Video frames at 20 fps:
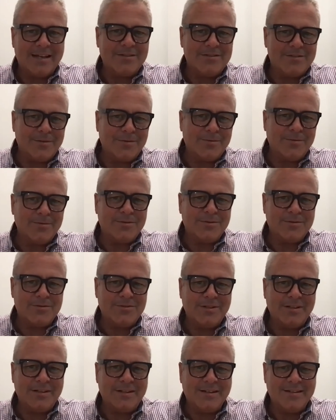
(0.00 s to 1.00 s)
and so so
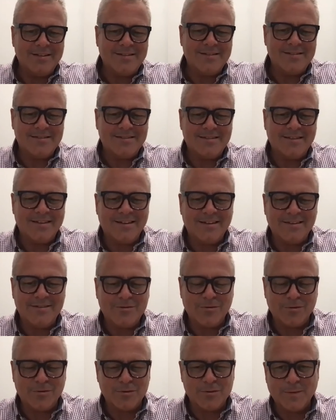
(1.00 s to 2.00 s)
she does uh,
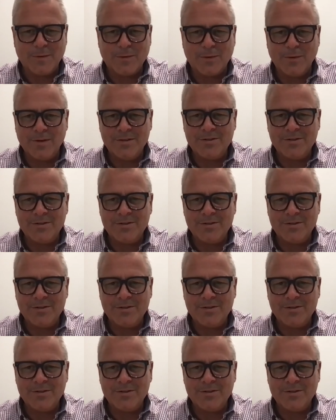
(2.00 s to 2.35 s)
Jules McCoy.